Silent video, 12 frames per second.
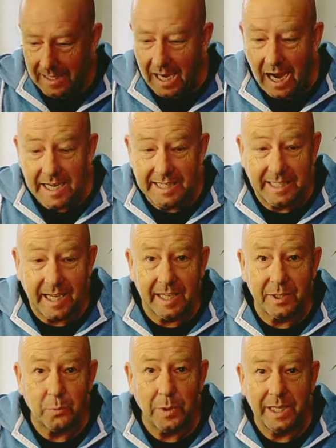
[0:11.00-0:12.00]
I
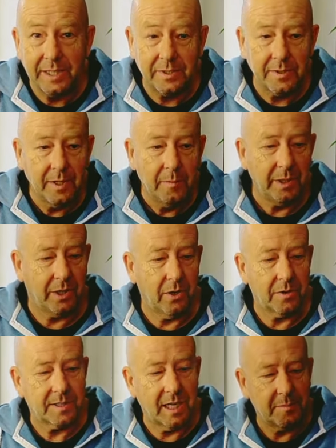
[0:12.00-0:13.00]
can't wait
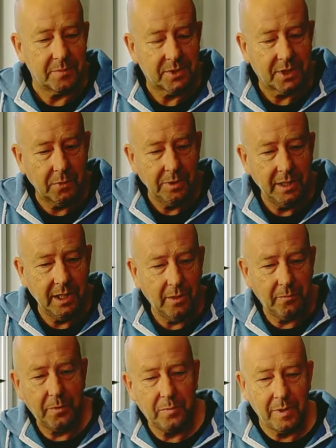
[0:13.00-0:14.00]
because I'm so in
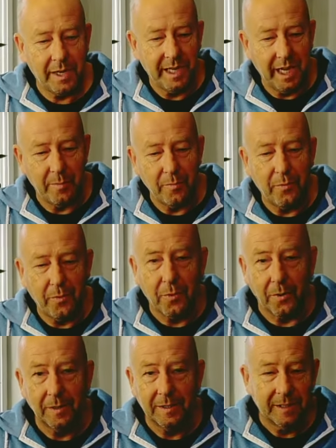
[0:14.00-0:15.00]
love with my
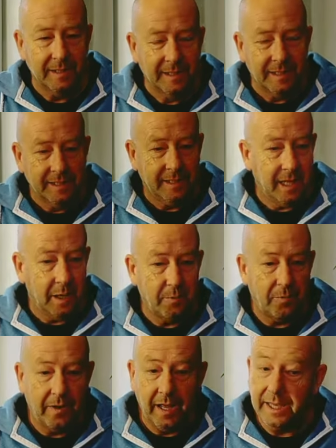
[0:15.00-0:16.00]
M4 that I'm
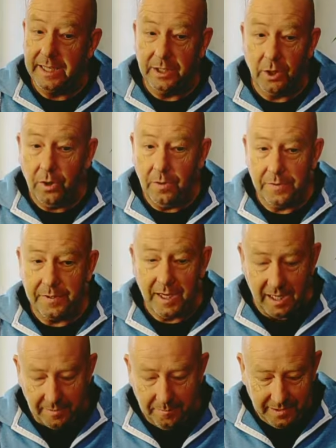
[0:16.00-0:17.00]
flying it all the
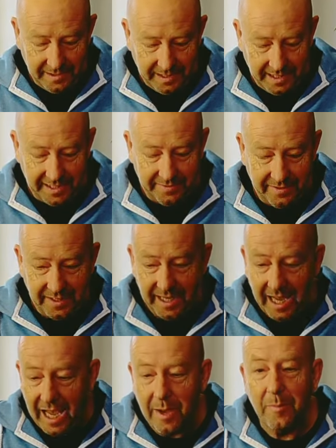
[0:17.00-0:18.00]
time and the
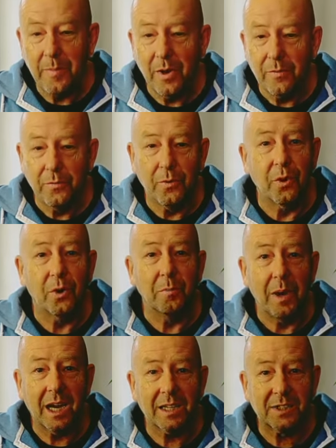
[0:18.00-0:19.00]
M4
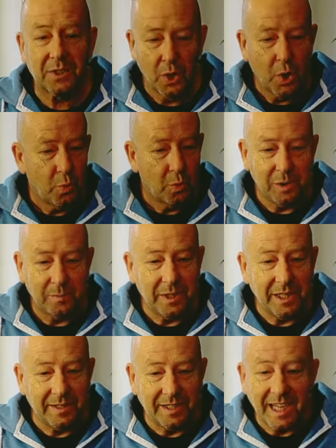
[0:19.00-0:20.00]
Max will
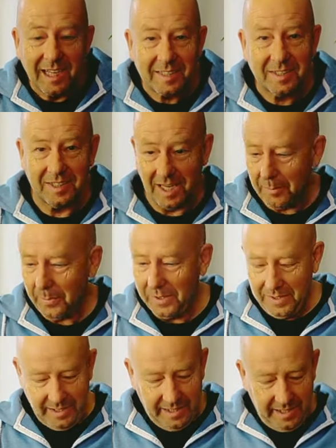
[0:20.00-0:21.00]
be the next step.
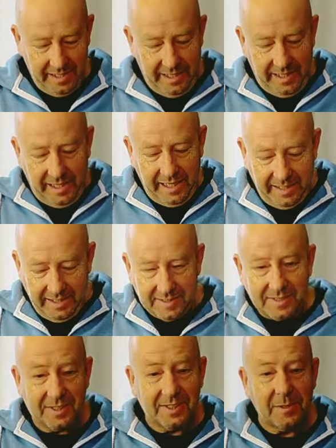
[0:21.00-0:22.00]
It
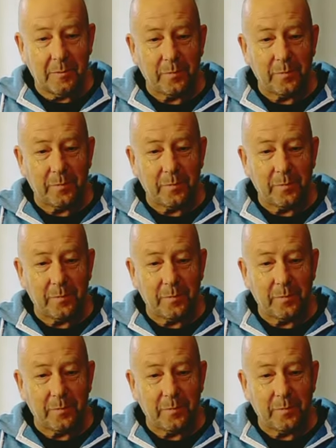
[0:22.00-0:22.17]
is